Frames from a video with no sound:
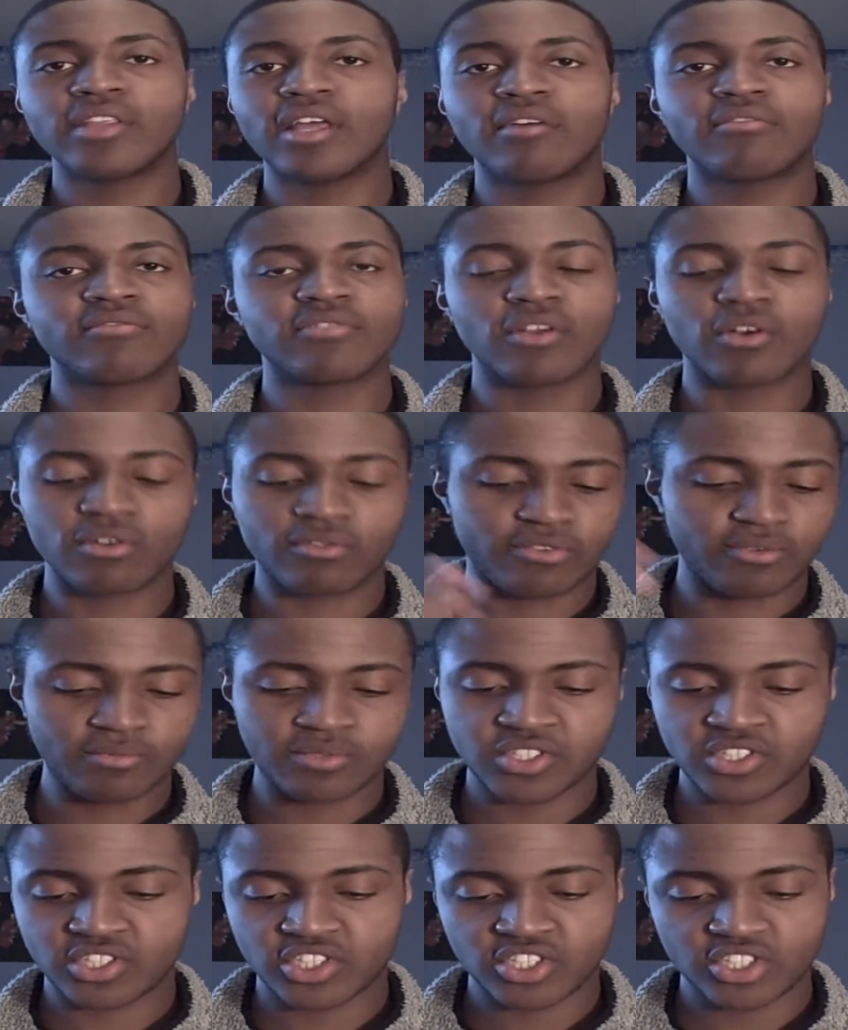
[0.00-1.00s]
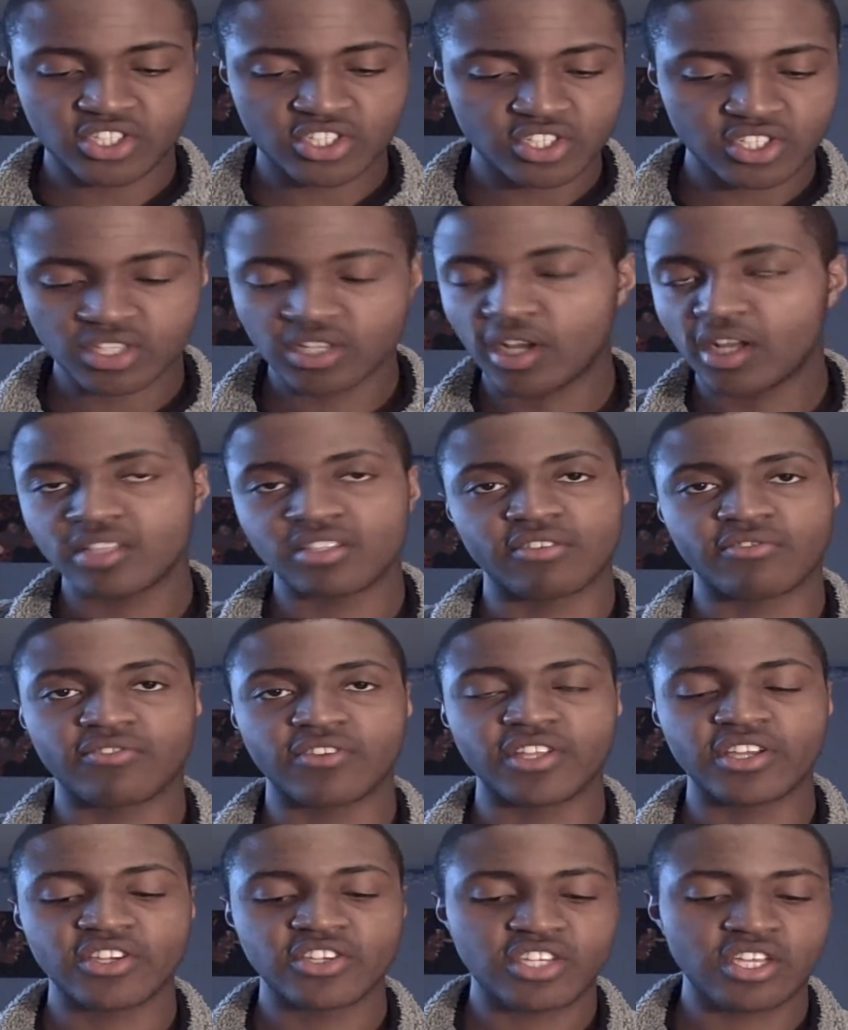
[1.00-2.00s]
that vlog from start to
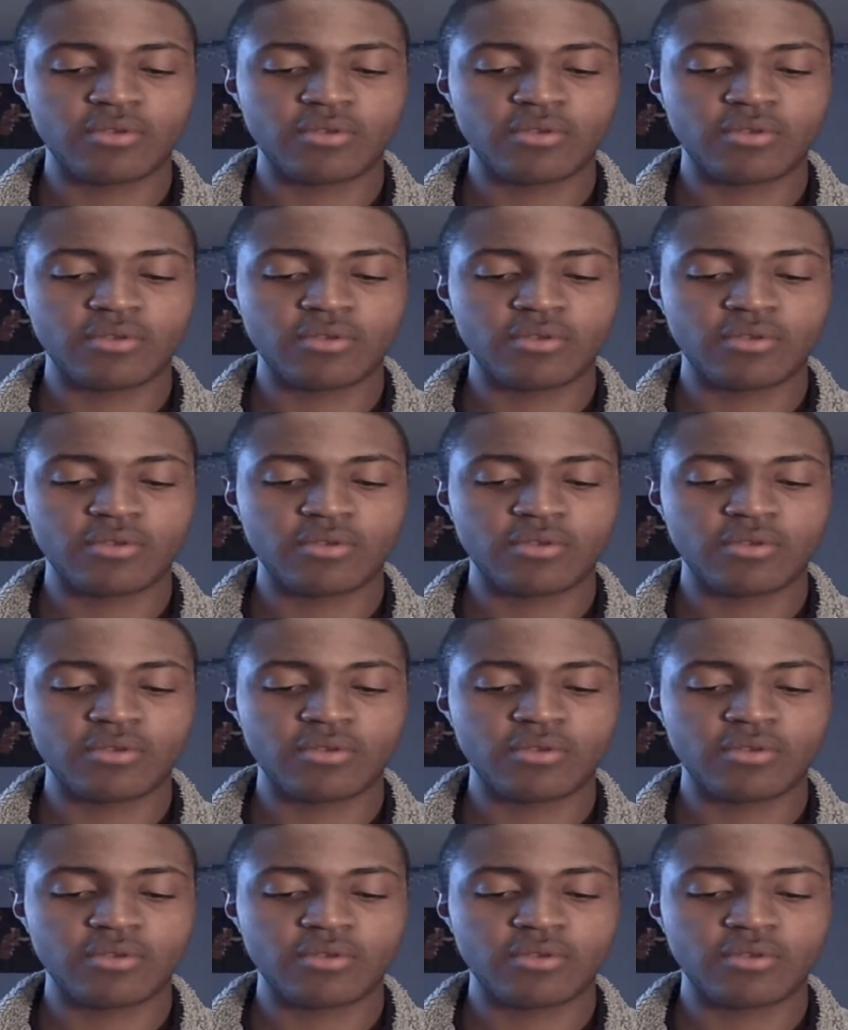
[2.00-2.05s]
finish.